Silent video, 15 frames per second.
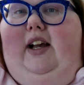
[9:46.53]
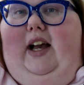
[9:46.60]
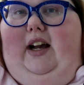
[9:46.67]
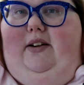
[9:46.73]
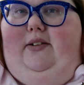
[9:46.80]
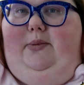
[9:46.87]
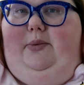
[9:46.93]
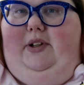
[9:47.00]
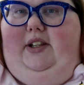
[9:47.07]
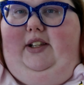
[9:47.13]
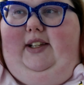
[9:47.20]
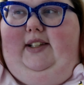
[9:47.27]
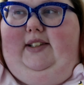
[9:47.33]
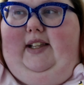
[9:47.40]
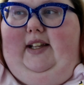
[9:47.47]
how I'm going
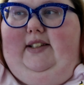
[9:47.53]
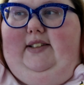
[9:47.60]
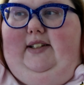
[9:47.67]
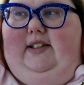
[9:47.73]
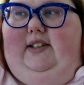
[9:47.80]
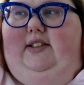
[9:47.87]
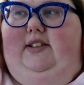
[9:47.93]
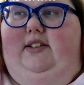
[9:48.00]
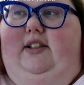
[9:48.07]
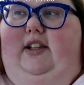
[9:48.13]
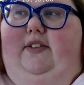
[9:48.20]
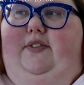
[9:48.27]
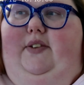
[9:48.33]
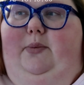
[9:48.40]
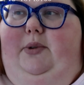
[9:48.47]
to get that done,
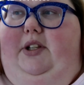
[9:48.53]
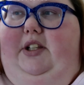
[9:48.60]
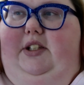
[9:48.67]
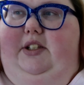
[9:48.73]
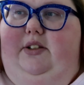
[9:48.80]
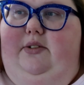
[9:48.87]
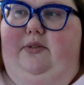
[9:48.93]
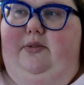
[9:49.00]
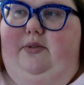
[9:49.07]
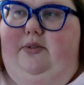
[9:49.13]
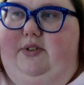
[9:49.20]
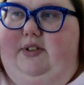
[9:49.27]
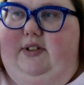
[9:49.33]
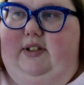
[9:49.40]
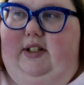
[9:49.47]
if I'm going to
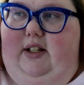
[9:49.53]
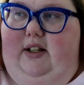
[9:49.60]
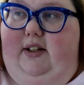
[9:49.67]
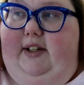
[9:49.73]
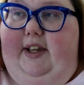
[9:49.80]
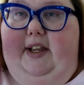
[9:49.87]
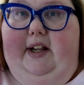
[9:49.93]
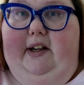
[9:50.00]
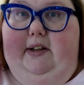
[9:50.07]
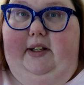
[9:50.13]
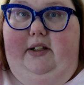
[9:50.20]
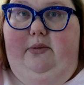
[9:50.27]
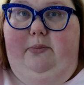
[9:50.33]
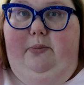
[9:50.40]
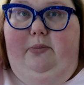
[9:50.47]
use a
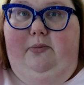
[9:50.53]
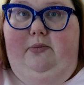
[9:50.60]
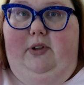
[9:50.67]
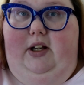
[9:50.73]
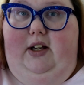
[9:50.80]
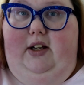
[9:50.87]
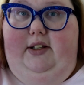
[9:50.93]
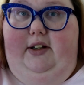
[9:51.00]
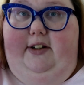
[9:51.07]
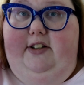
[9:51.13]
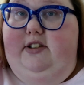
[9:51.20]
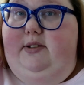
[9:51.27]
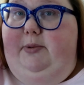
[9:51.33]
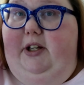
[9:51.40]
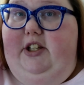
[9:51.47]
Karen
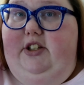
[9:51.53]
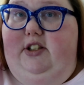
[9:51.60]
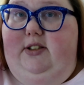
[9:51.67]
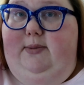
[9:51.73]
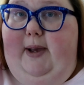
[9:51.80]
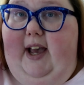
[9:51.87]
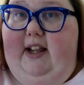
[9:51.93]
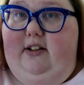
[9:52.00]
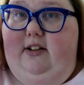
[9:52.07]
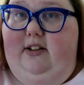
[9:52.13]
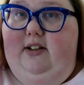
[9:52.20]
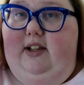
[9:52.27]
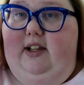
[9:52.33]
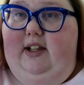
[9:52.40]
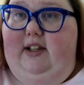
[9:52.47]
Yarn Inspirations
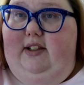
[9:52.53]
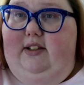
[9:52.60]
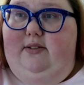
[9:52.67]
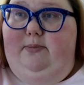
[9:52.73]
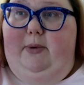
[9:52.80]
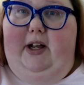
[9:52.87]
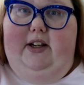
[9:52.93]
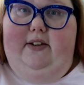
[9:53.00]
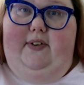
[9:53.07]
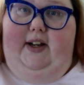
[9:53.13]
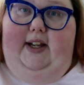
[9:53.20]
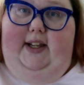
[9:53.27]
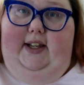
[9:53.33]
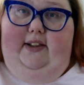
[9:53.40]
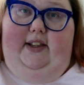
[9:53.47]
pattern and
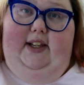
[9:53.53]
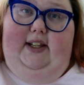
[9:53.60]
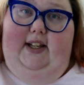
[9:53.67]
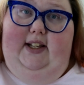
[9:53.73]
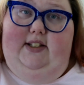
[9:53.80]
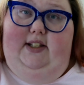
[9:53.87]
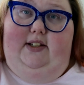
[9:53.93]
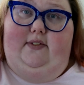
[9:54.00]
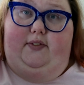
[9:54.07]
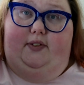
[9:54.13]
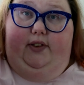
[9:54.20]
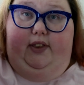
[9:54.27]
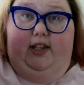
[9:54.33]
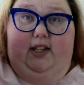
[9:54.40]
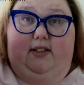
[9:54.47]
modify it like I did
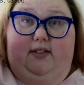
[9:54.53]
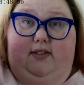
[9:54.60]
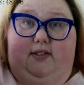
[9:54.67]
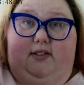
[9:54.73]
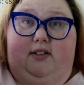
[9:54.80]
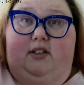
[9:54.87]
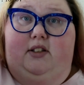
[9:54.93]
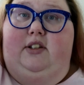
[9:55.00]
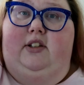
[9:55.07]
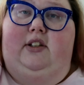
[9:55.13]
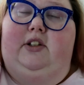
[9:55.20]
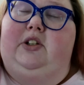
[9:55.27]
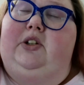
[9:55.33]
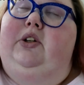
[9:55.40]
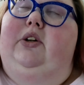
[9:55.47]
for this,
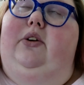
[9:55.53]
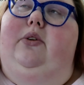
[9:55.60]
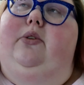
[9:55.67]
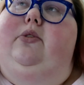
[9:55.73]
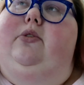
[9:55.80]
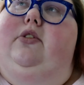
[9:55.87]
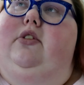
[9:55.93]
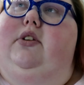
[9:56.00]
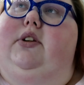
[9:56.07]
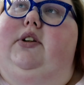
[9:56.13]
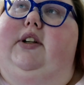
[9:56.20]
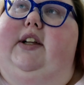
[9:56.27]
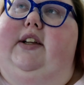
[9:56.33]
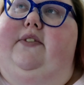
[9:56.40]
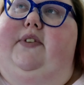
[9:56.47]

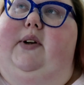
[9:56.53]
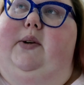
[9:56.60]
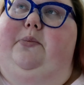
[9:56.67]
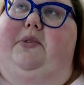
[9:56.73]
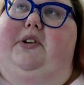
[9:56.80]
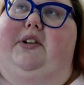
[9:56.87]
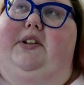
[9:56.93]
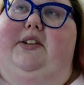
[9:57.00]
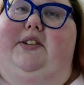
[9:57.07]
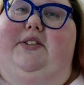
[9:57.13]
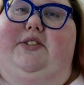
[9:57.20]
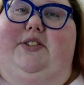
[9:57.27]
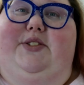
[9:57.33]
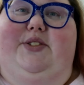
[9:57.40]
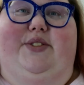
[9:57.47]
or if I'm going
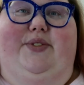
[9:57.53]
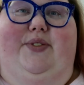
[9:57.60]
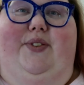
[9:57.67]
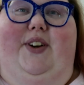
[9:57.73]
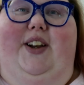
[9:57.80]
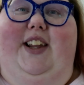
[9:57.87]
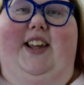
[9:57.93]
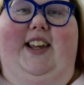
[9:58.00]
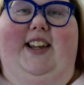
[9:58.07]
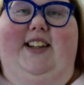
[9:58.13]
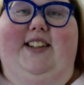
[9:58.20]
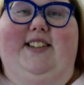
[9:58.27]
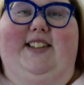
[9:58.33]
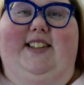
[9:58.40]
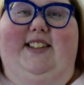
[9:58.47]
to just
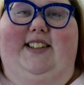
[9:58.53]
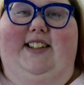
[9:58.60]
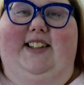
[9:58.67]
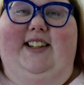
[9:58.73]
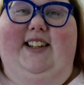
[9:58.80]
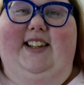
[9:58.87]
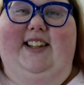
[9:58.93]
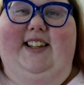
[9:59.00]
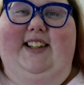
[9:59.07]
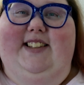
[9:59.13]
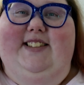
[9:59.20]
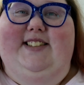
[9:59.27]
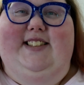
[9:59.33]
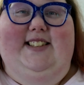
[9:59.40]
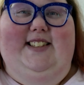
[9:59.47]
freehand it
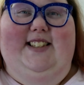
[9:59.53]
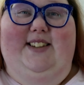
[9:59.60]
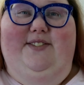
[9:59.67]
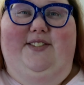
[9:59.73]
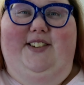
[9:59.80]
and see